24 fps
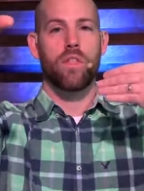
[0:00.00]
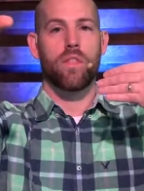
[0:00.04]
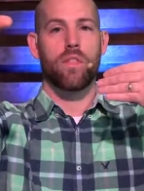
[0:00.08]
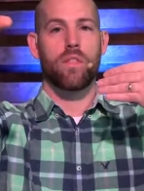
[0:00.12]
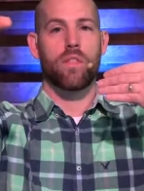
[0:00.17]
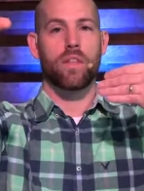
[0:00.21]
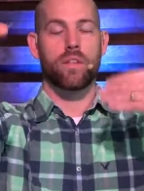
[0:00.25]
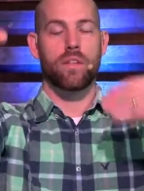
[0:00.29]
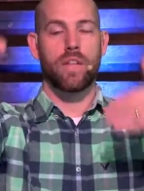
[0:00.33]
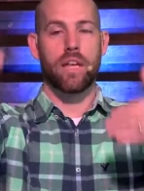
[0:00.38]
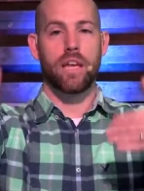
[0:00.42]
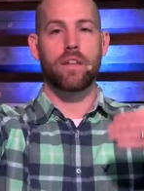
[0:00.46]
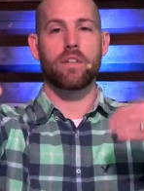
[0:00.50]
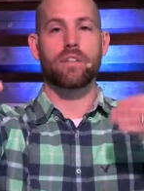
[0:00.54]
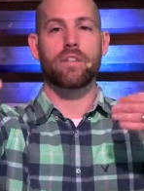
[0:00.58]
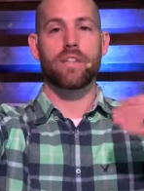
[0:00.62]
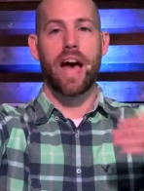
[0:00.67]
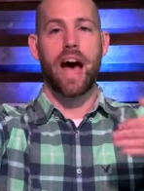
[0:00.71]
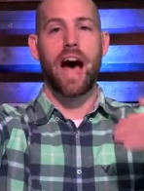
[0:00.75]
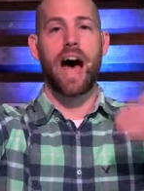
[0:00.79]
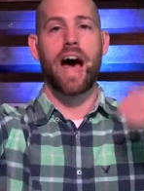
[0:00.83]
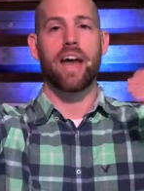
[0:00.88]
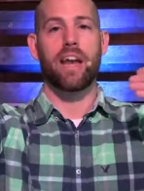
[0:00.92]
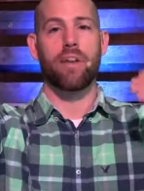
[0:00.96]
the
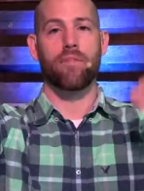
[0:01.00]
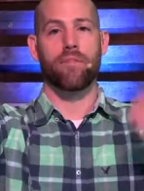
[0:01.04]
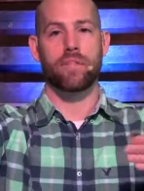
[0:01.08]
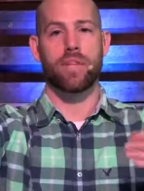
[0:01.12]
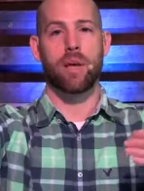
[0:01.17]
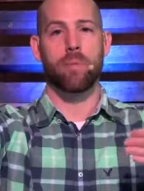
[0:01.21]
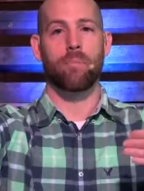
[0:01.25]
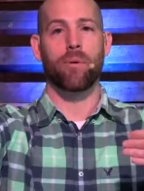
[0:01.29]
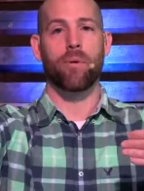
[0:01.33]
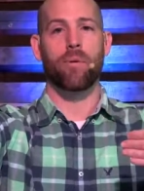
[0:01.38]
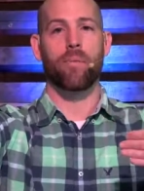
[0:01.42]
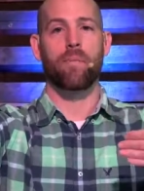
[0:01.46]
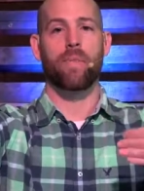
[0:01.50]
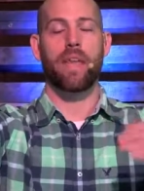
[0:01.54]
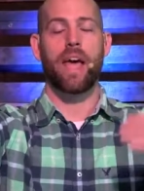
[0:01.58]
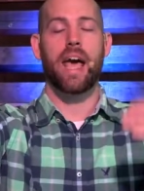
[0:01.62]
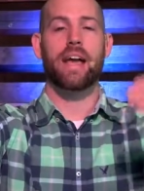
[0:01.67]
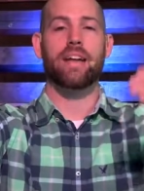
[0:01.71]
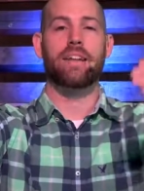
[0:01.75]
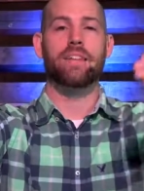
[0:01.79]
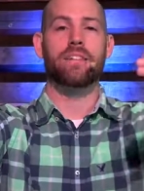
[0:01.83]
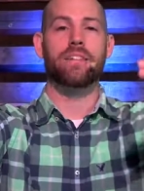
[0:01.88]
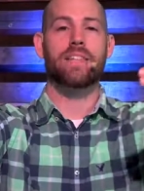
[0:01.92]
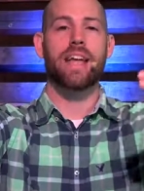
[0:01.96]
inside of the temple. They
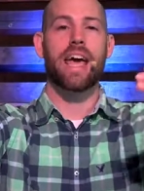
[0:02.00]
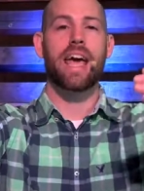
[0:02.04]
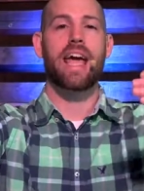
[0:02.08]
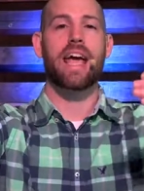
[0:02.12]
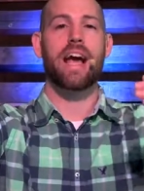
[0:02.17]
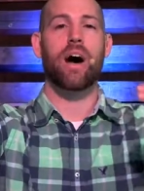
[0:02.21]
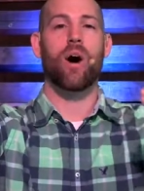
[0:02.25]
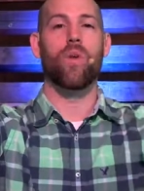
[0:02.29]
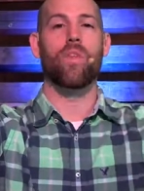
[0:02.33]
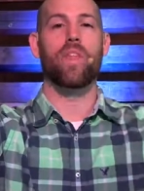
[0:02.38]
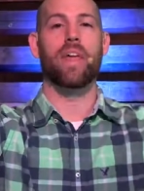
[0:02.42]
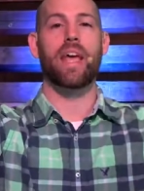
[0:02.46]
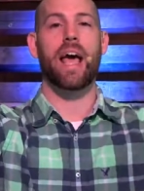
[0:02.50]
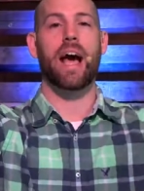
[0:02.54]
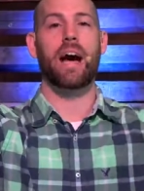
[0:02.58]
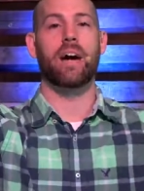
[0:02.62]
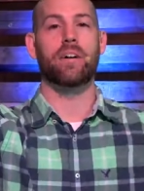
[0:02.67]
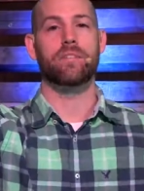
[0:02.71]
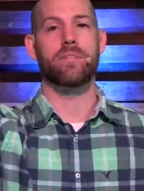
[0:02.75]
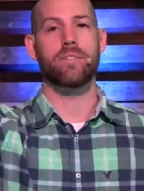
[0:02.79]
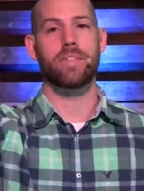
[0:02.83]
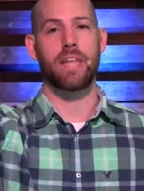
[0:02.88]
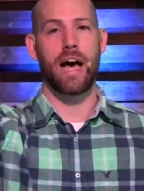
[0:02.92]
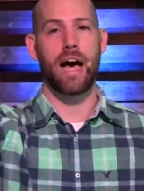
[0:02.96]
had to stay on the
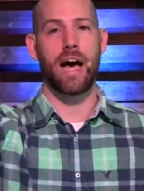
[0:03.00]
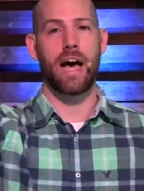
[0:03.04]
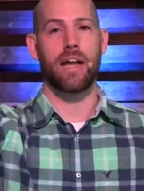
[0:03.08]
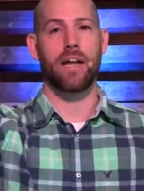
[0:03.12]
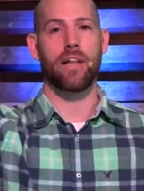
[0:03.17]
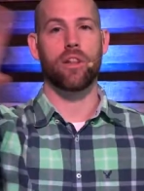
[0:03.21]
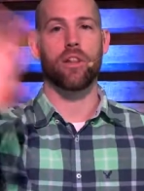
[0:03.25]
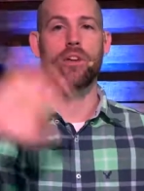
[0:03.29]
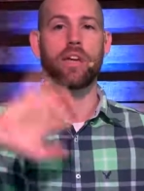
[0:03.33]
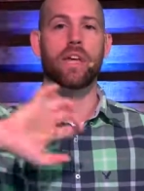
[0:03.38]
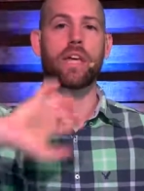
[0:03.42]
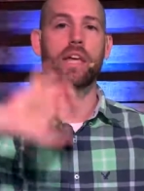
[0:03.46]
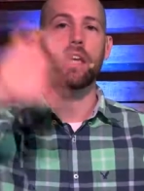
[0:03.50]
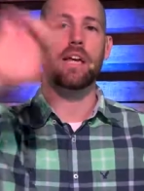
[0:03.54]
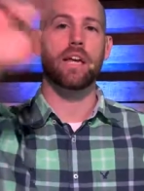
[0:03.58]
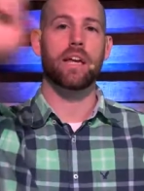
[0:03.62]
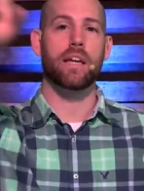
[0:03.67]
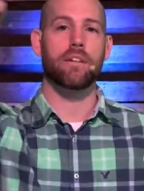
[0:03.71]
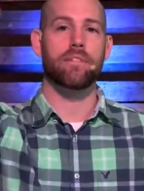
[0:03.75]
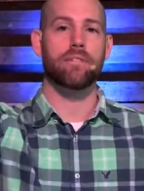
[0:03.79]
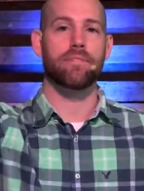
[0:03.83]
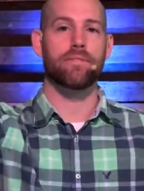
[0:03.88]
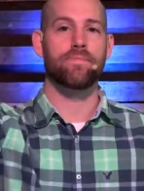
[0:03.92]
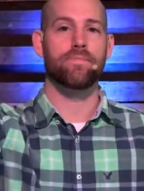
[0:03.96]
outside looking
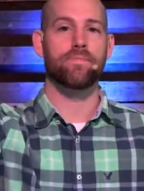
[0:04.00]
in.